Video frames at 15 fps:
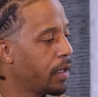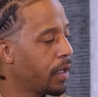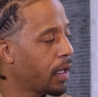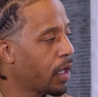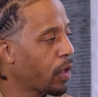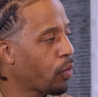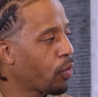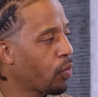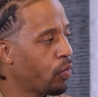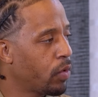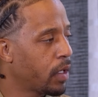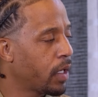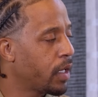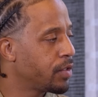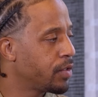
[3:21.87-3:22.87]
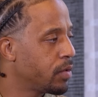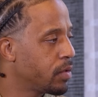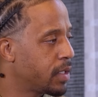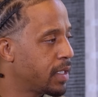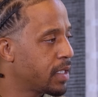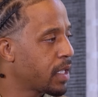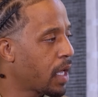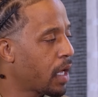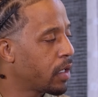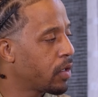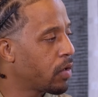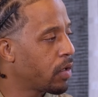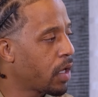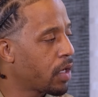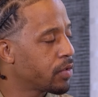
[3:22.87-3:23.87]
And then what led you to decide to
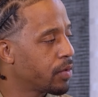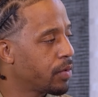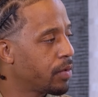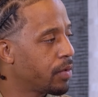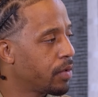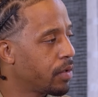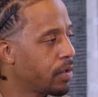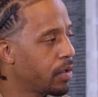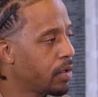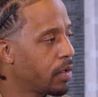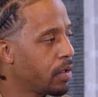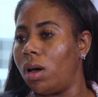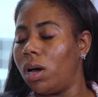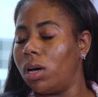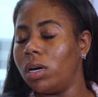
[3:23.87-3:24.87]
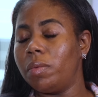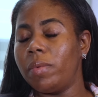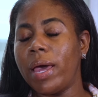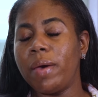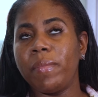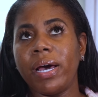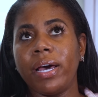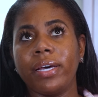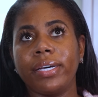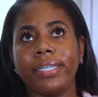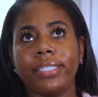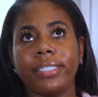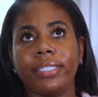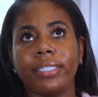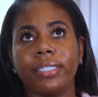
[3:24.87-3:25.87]
go to law school? At
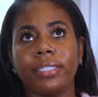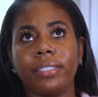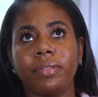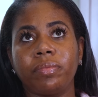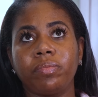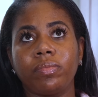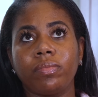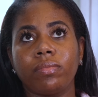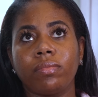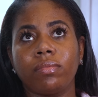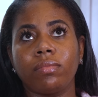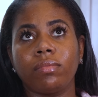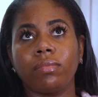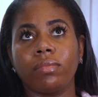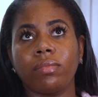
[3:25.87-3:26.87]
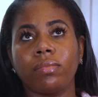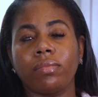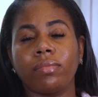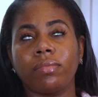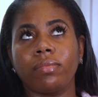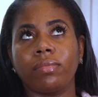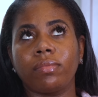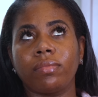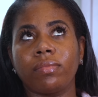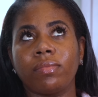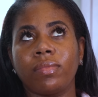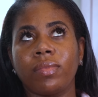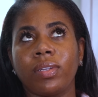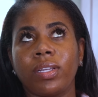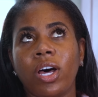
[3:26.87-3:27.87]
my
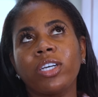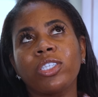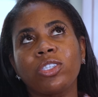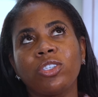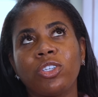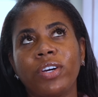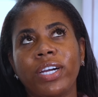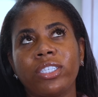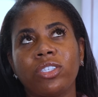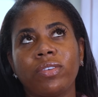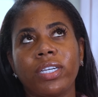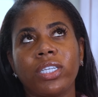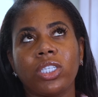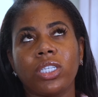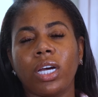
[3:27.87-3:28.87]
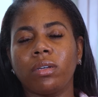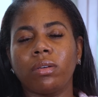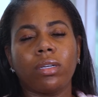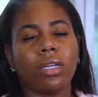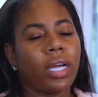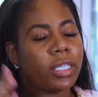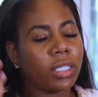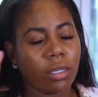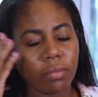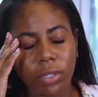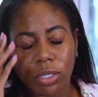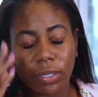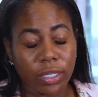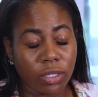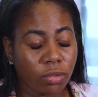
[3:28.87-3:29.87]
law school graduation, I had so
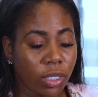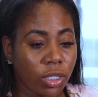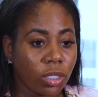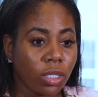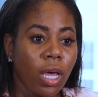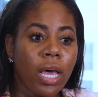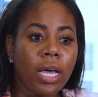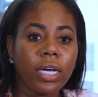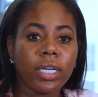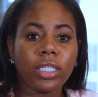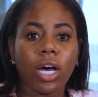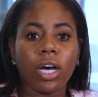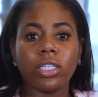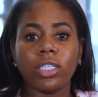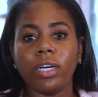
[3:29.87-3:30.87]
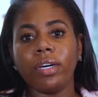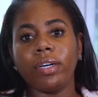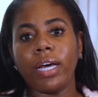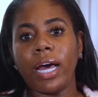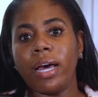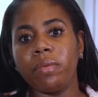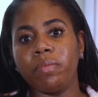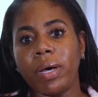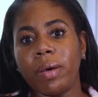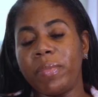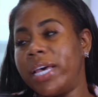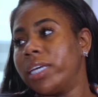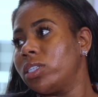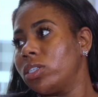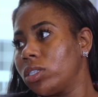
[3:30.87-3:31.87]
many graduations, because I also got my
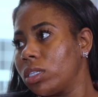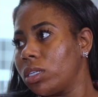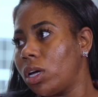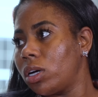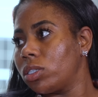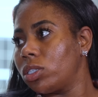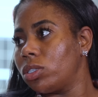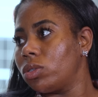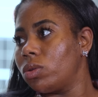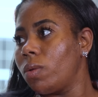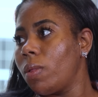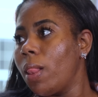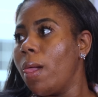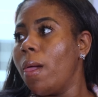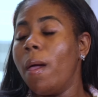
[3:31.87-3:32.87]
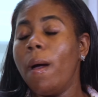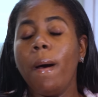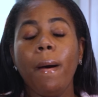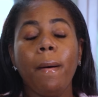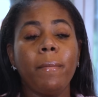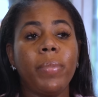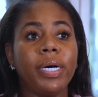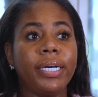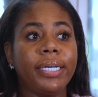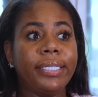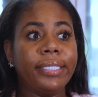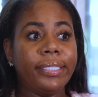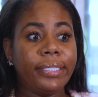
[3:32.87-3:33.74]
master's in law too. But